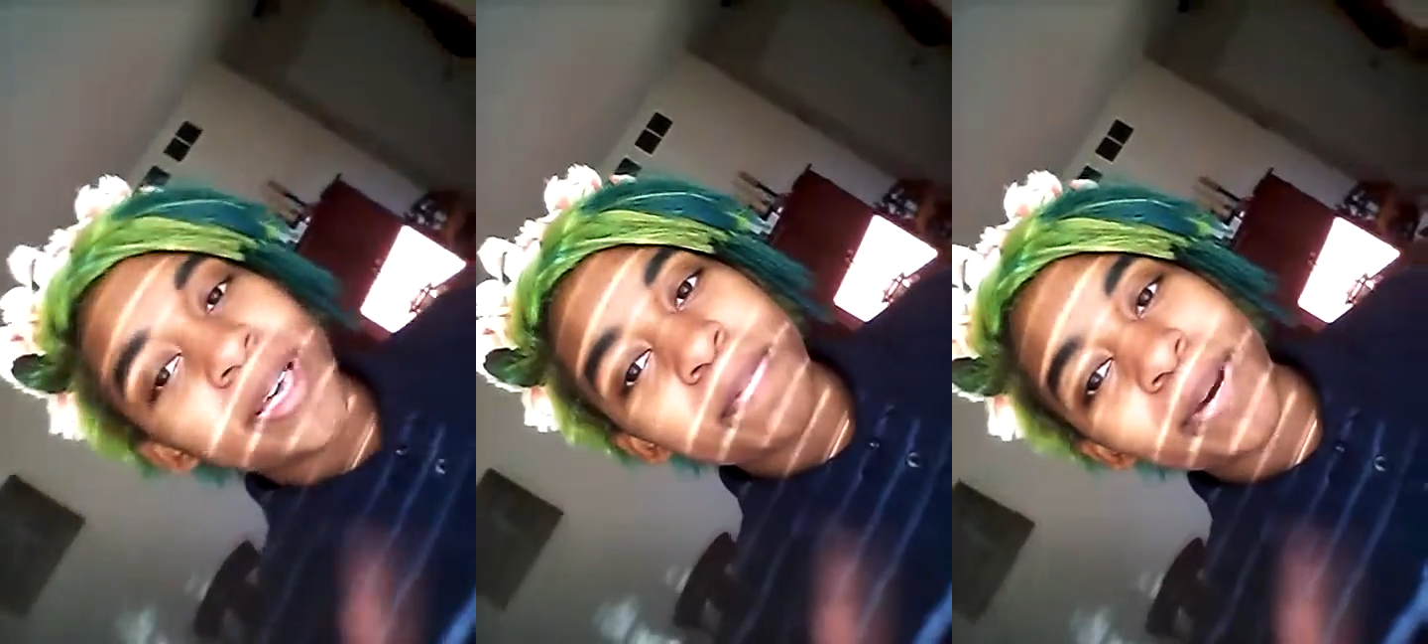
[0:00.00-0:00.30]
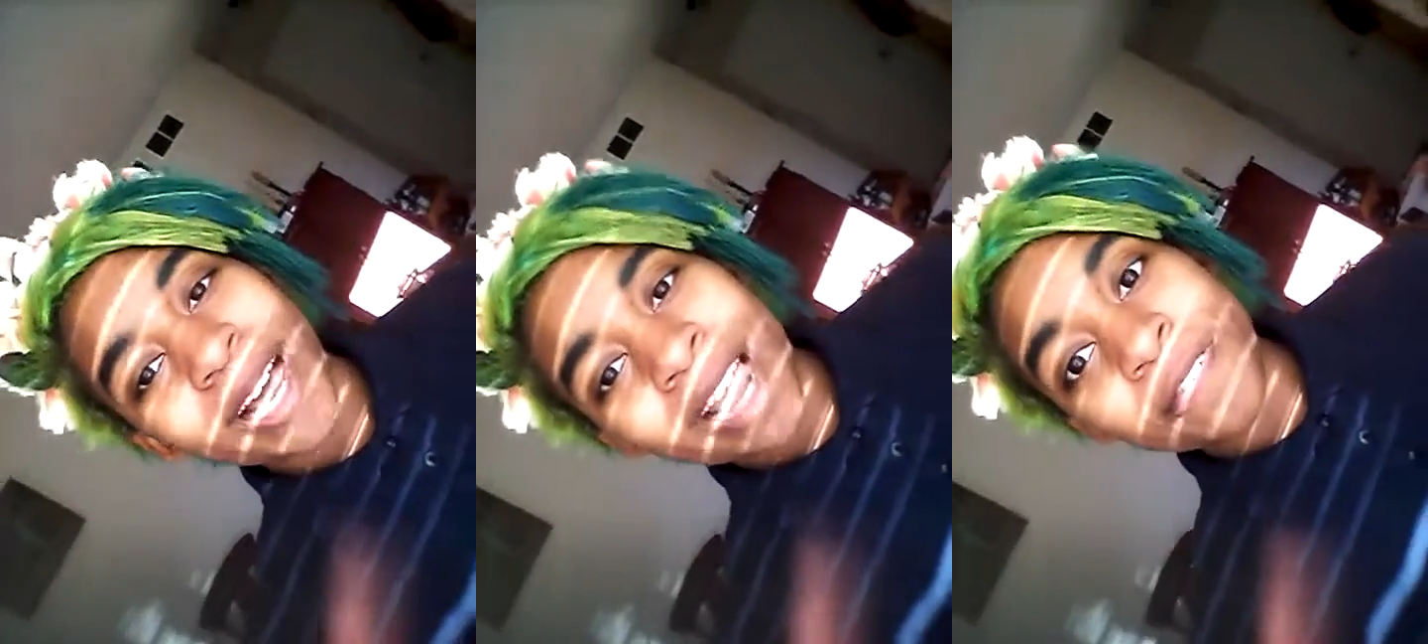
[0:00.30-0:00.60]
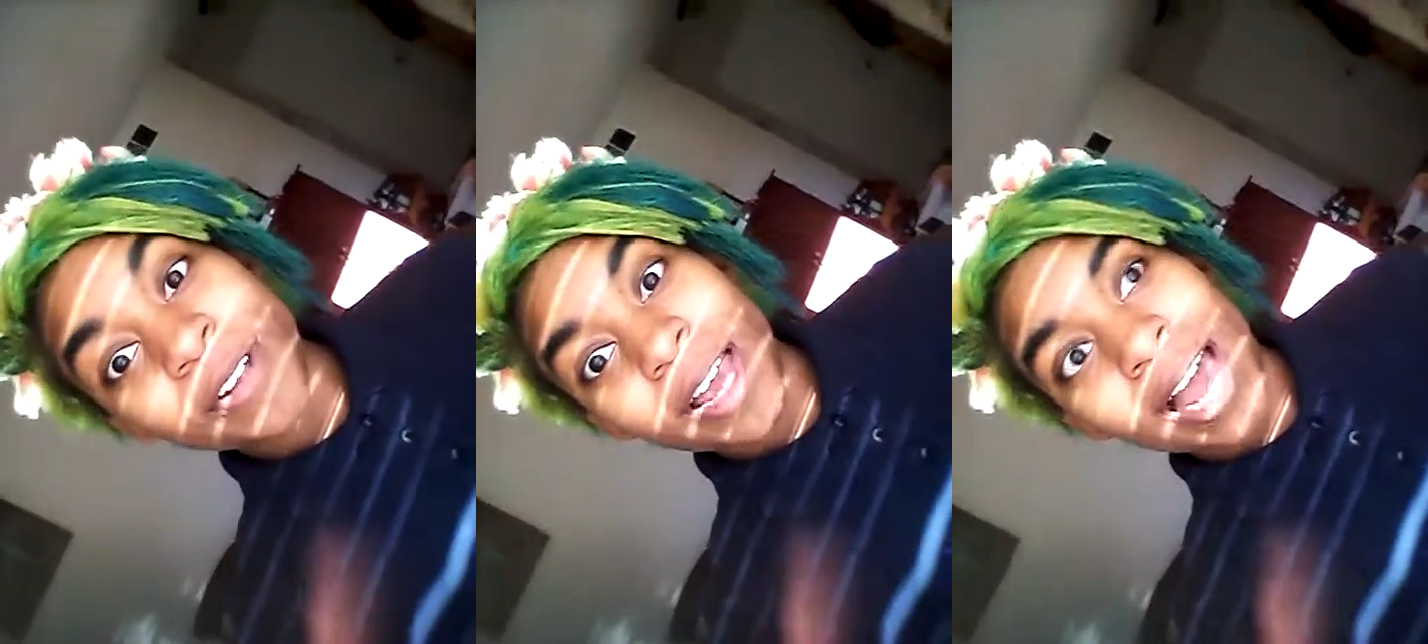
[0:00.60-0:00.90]
but I have
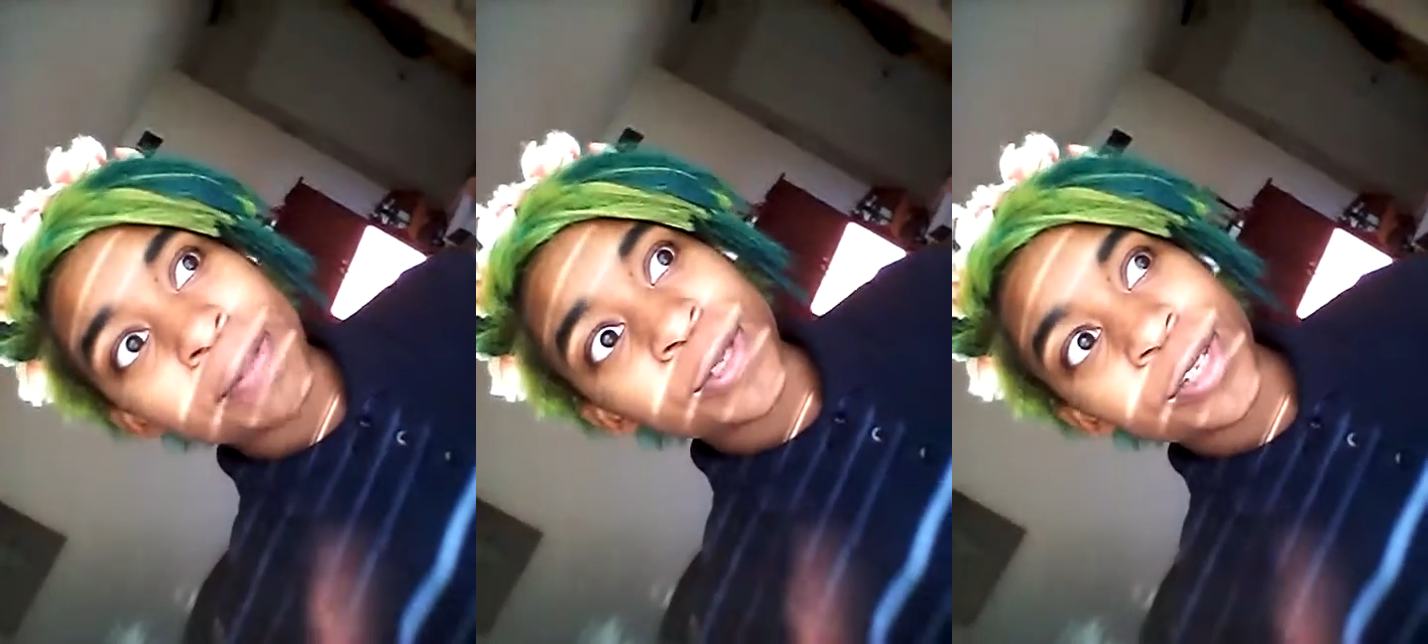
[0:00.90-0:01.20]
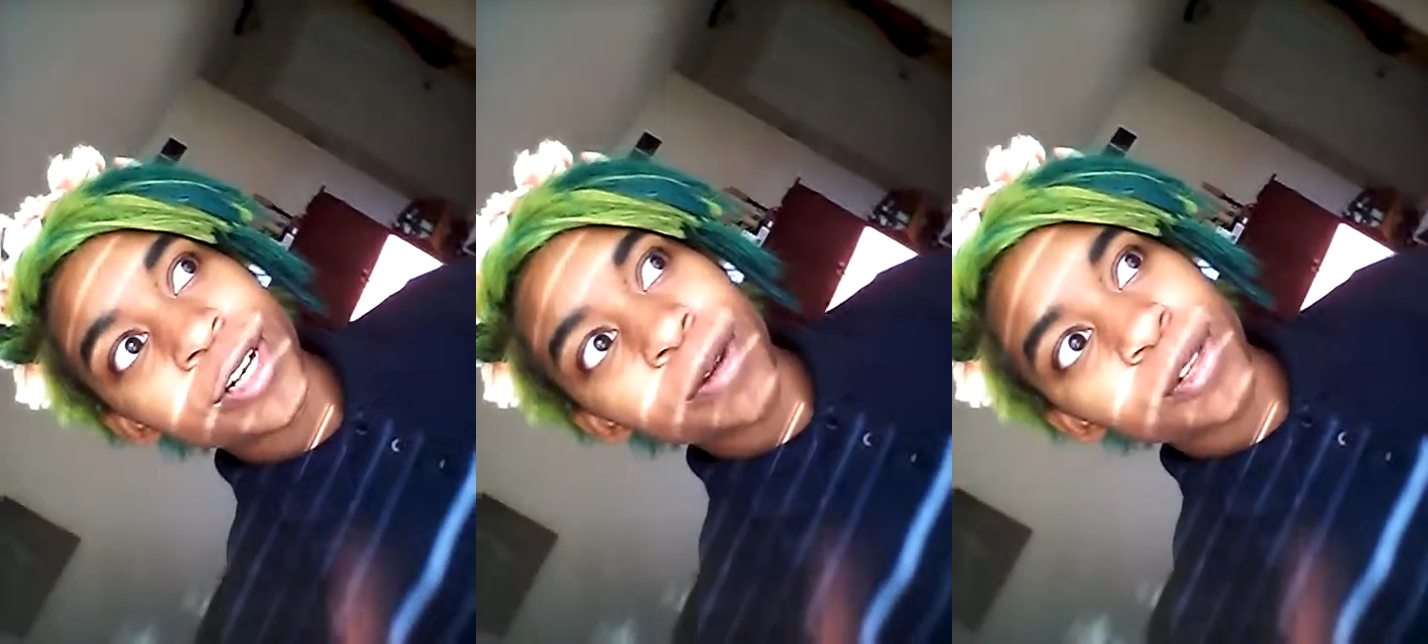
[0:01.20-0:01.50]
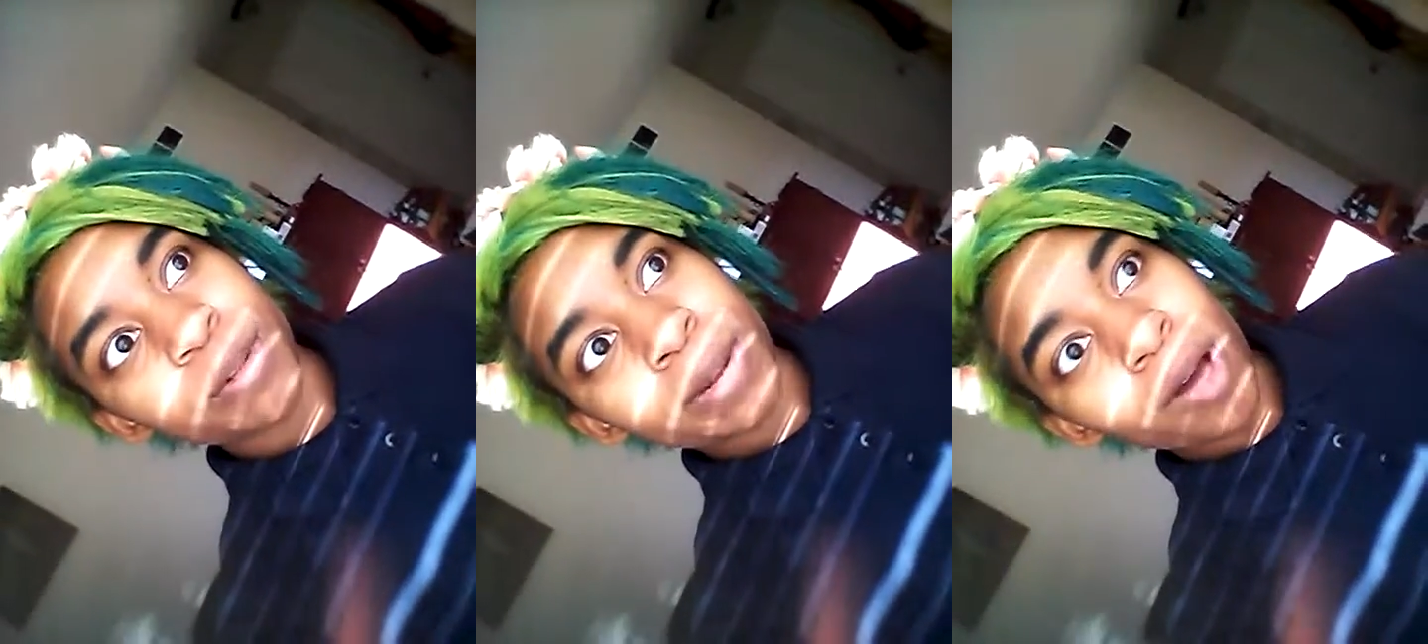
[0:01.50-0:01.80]
absolutely no clue
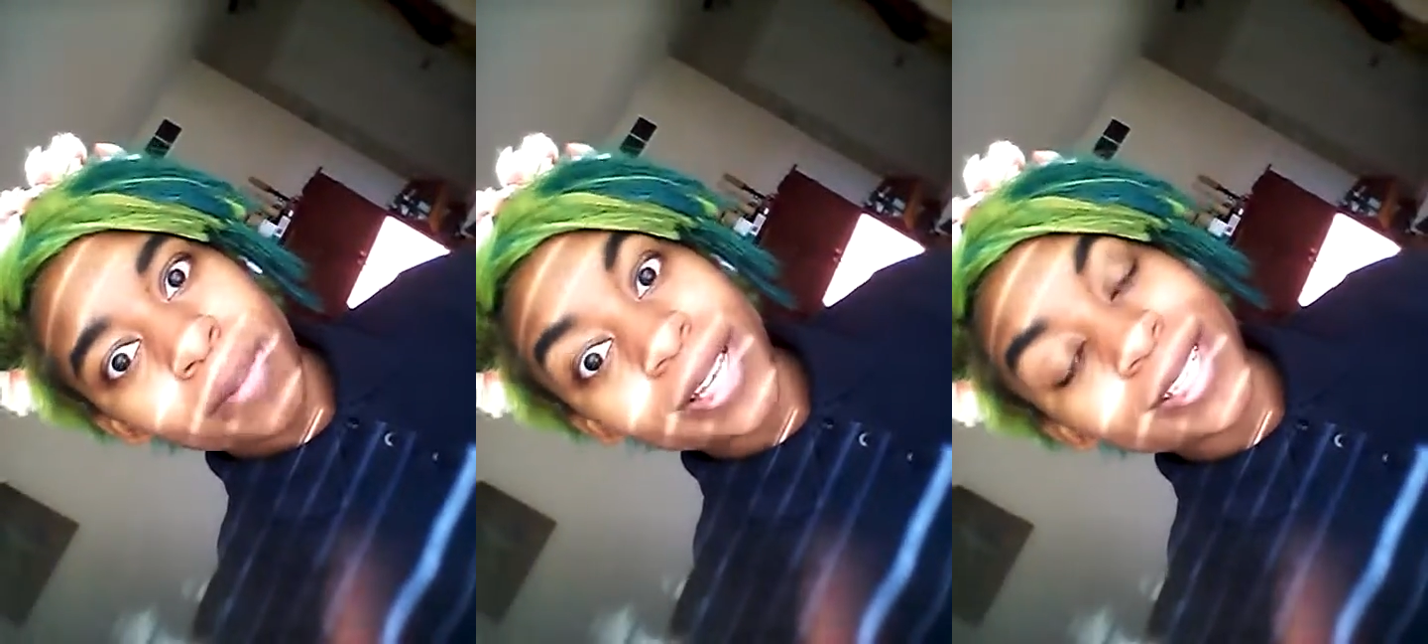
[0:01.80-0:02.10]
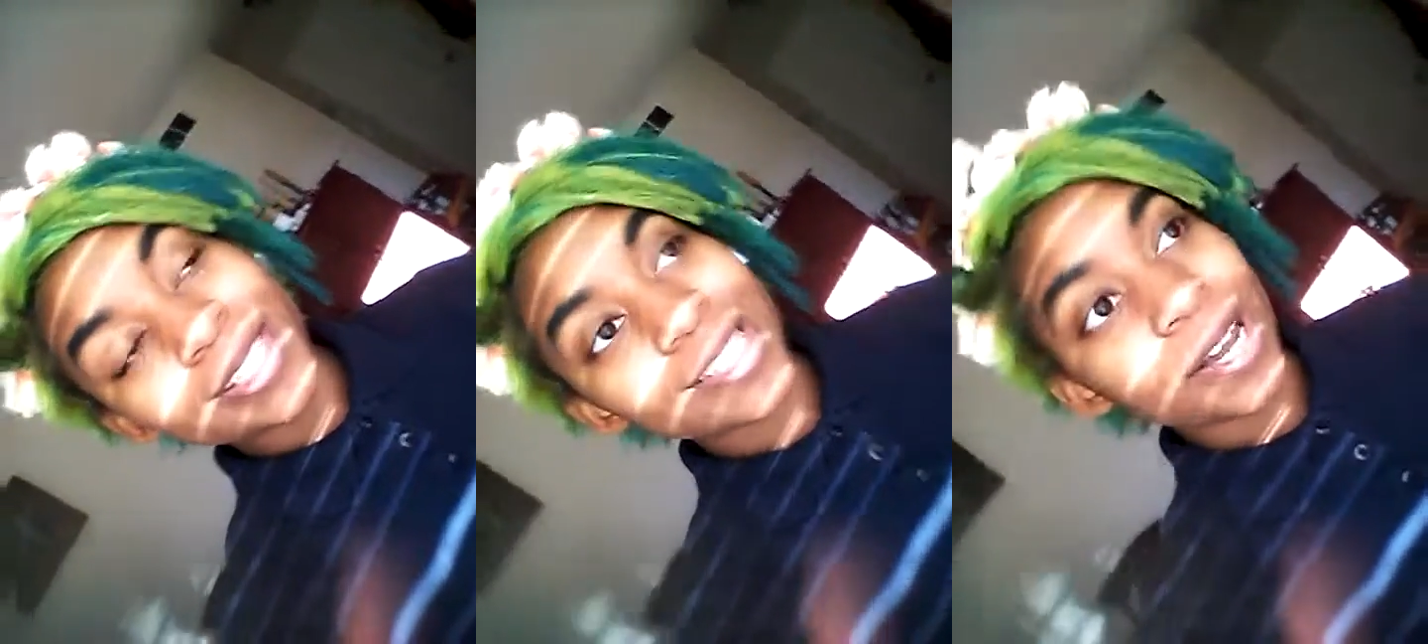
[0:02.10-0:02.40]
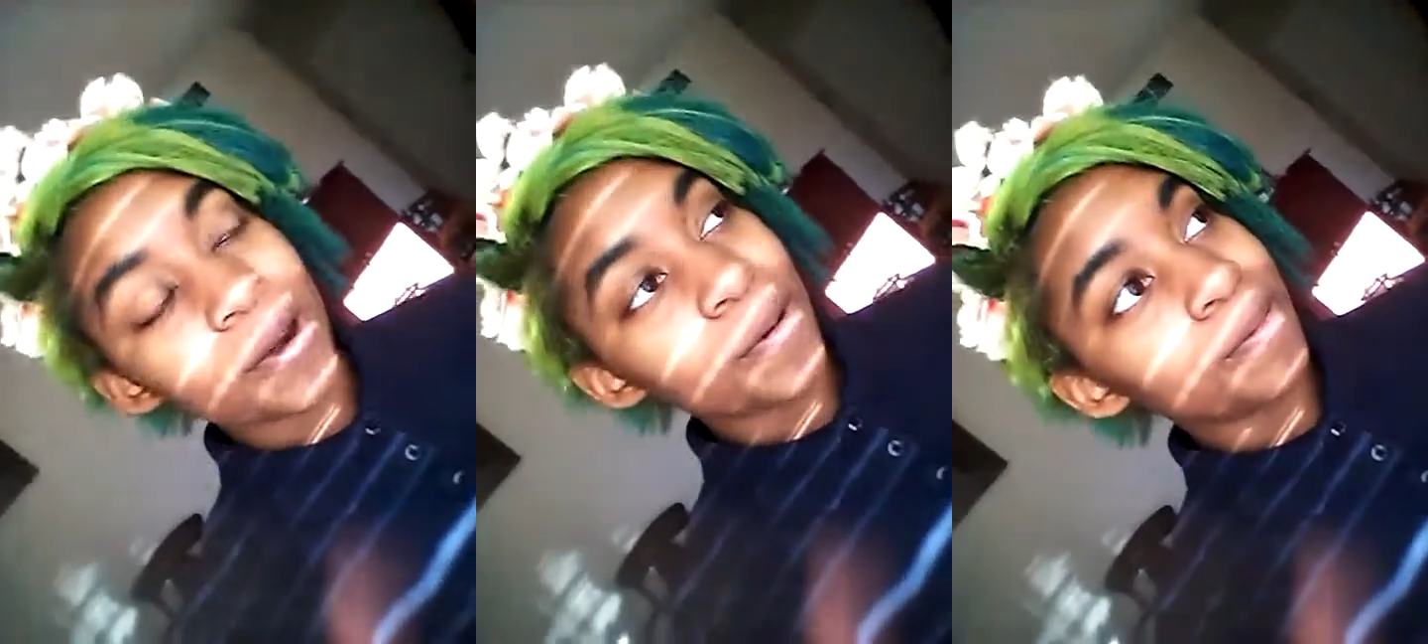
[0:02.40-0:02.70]
where my mom is.
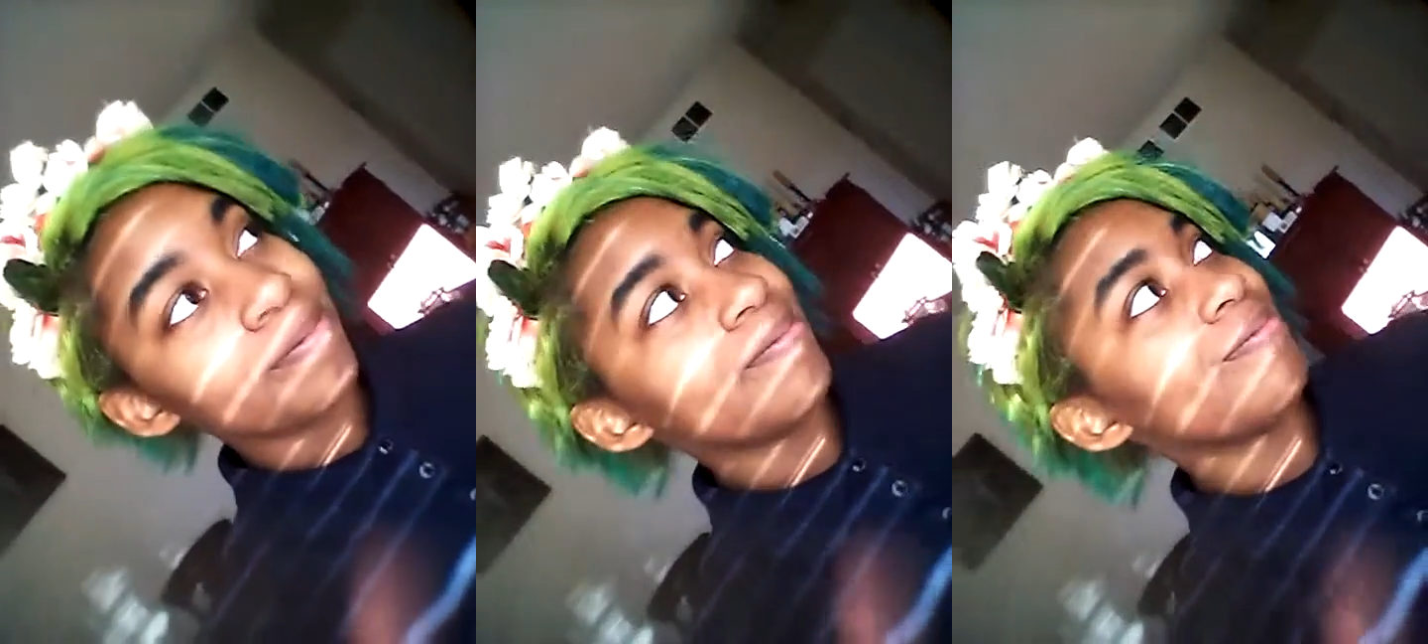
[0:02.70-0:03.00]
So